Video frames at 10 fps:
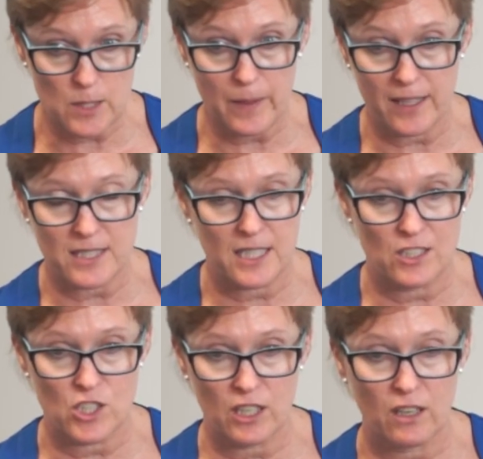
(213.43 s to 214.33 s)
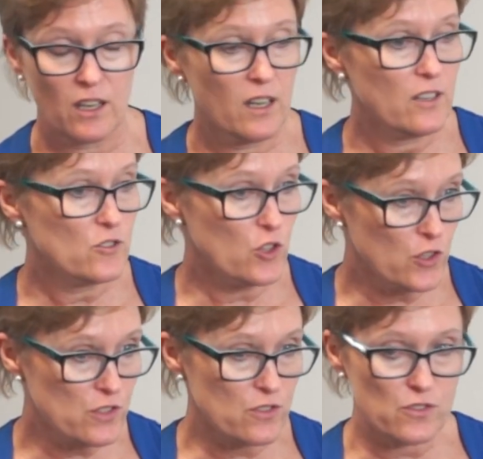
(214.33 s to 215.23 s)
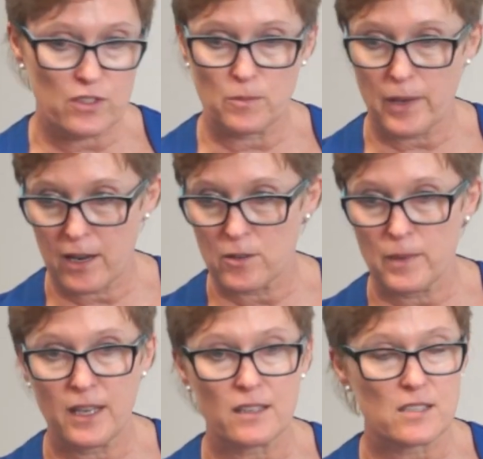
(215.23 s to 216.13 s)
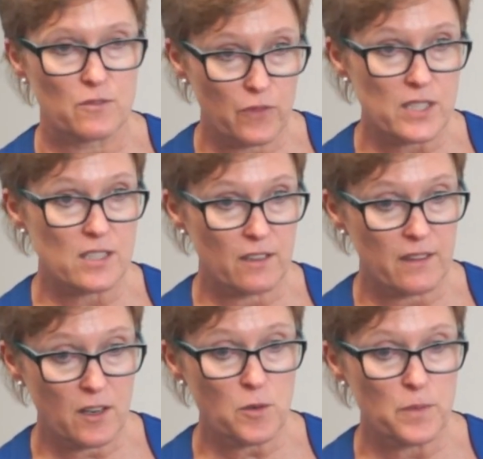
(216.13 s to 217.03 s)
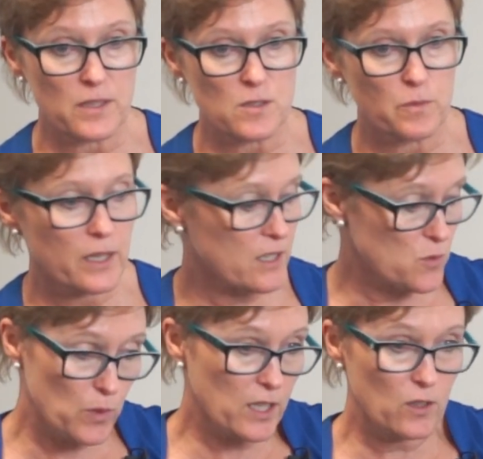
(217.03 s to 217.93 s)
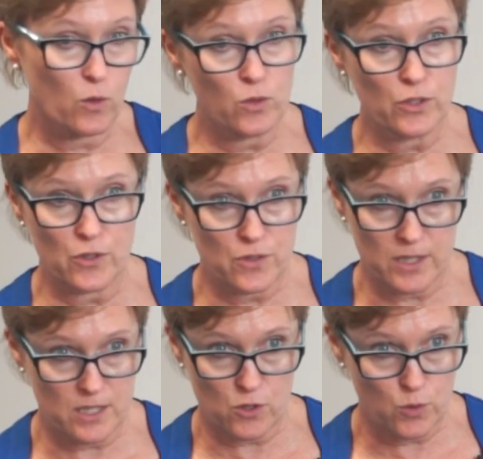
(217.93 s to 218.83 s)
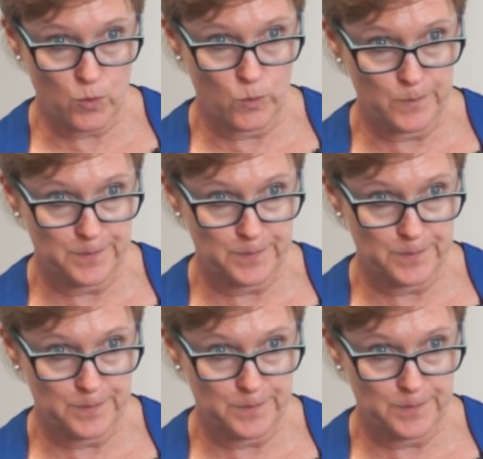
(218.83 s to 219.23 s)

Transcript: about teaching nurses and paramedics and physiotherapists, because we can all use this tool.